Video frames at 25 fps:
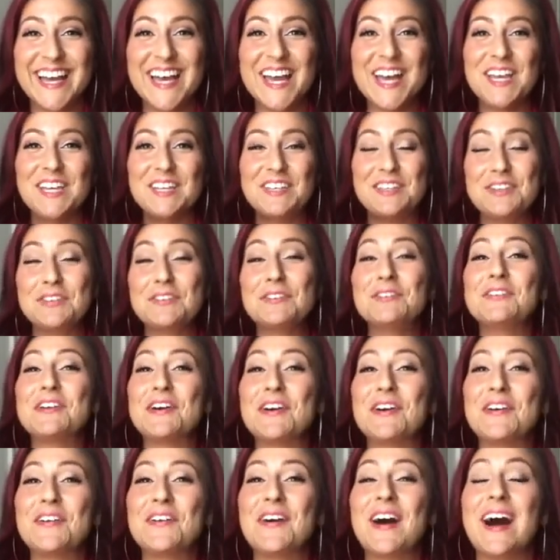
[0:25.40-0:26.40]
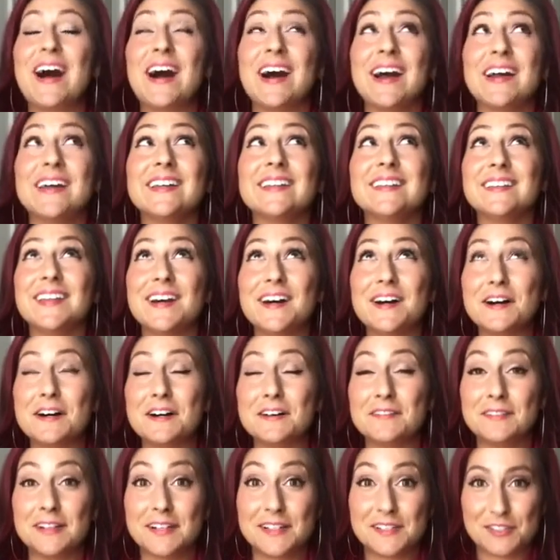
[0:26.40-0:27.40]
you know I
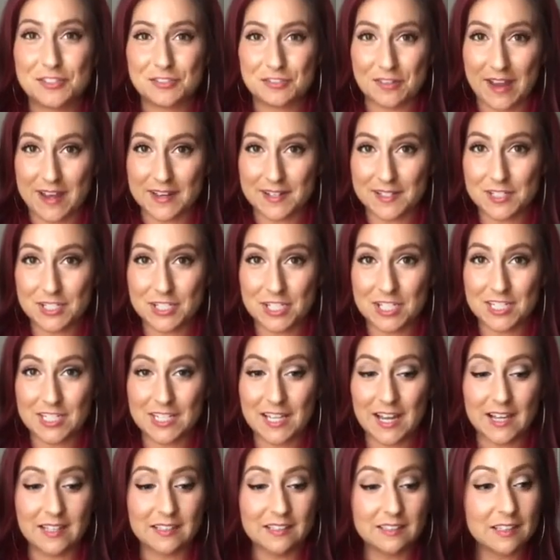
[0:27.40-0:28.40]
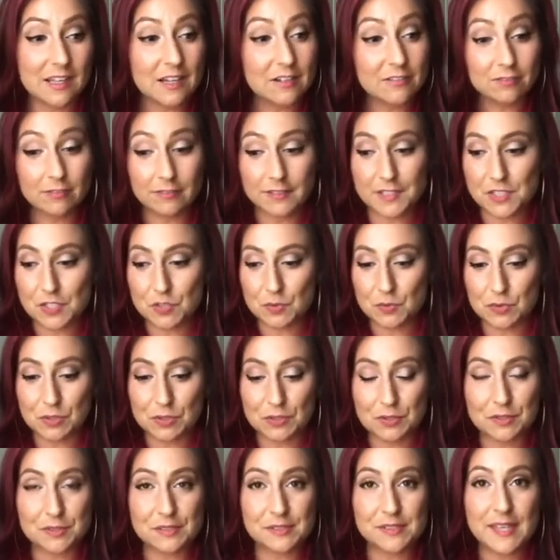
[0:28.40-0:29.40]
love strategy, I love
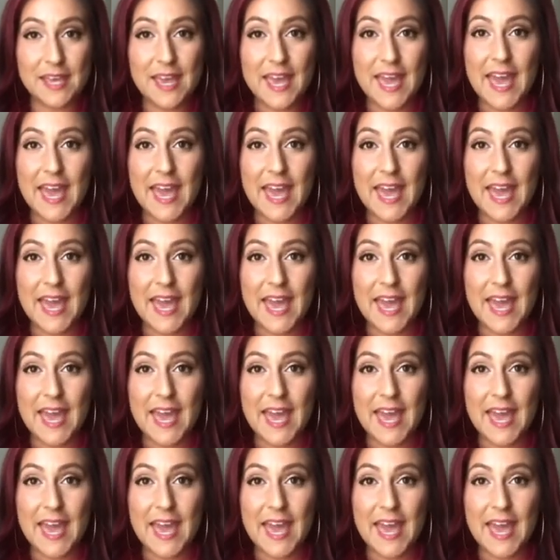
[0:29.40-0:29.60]
rituals,